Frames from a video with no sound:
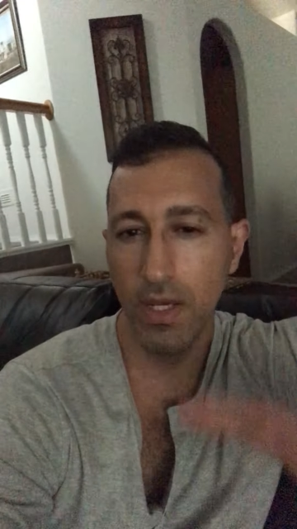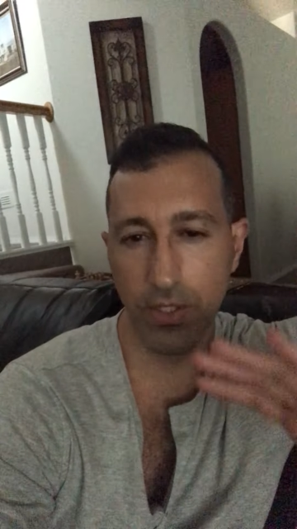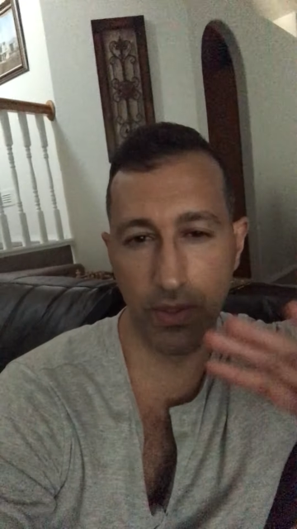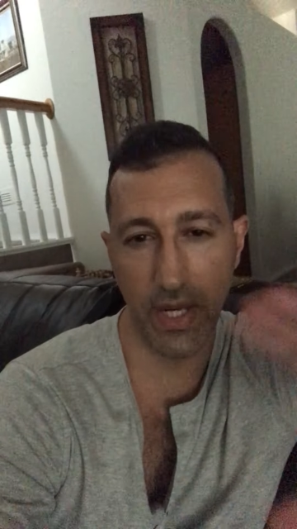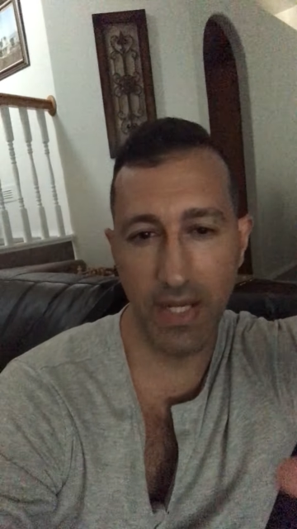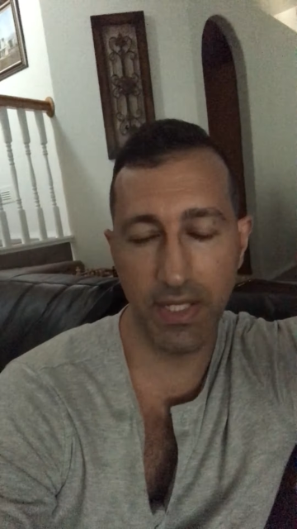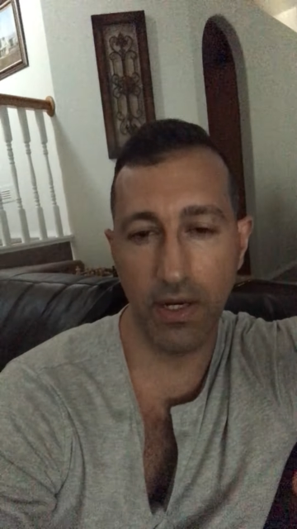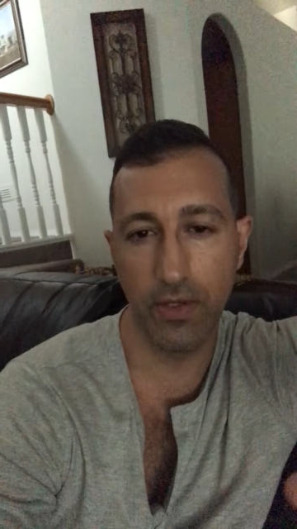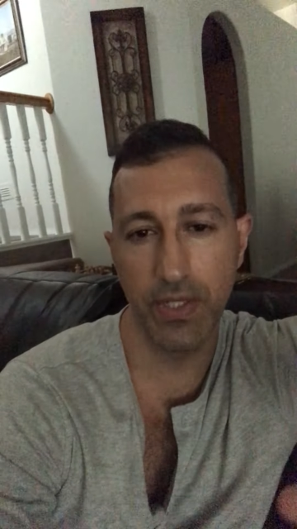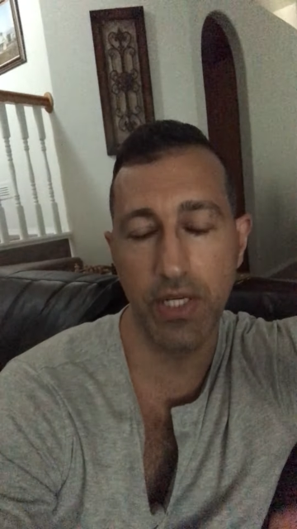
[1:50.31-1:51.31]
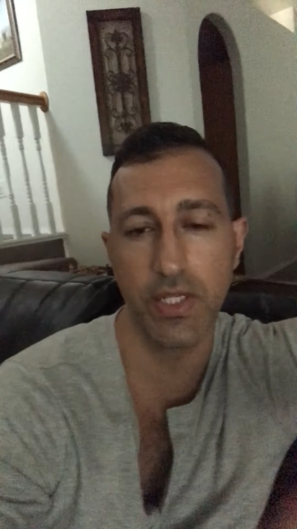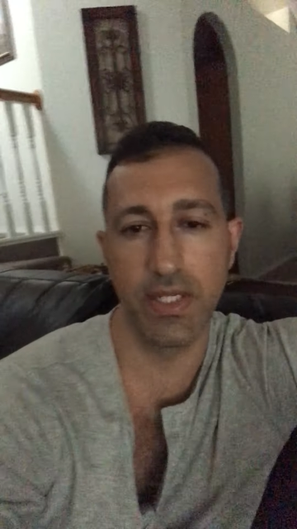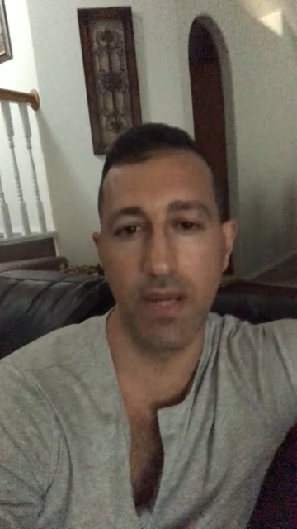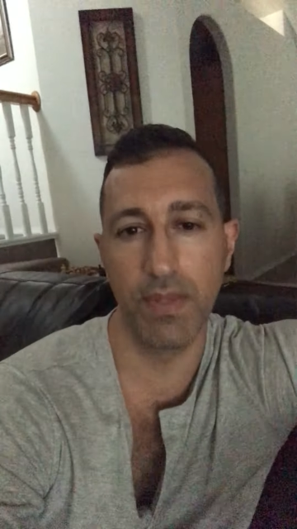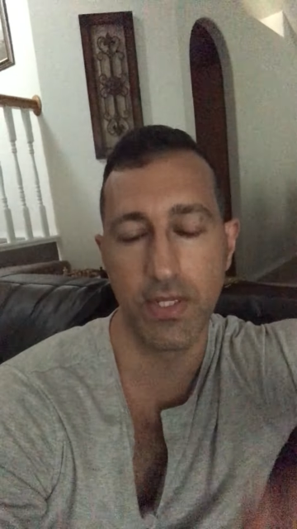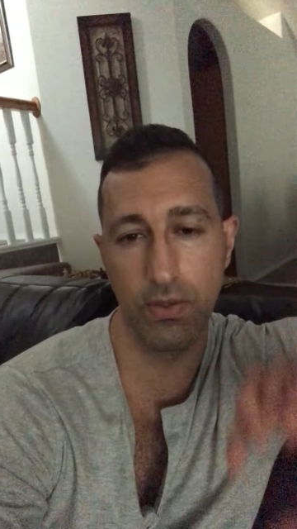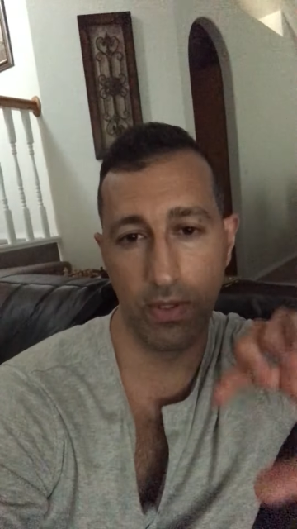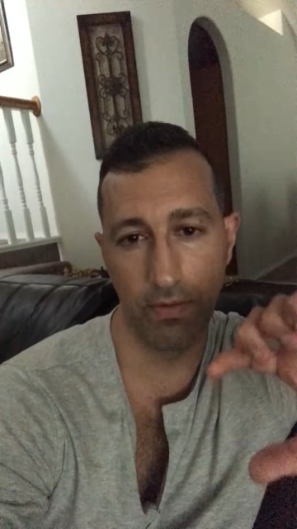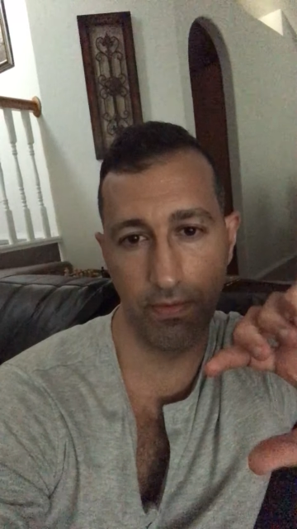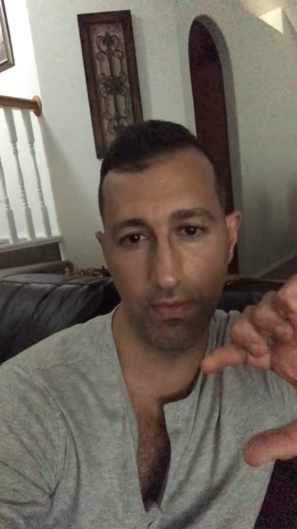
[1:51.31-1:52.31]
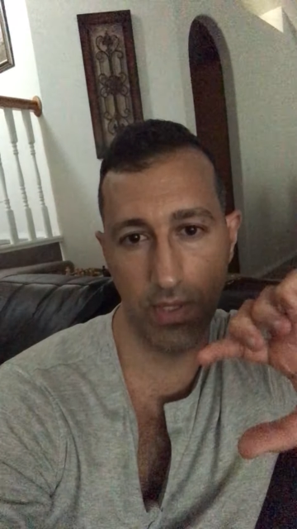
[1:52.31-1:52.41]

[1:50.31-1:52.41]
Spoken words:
So a nice characterization statement to sort of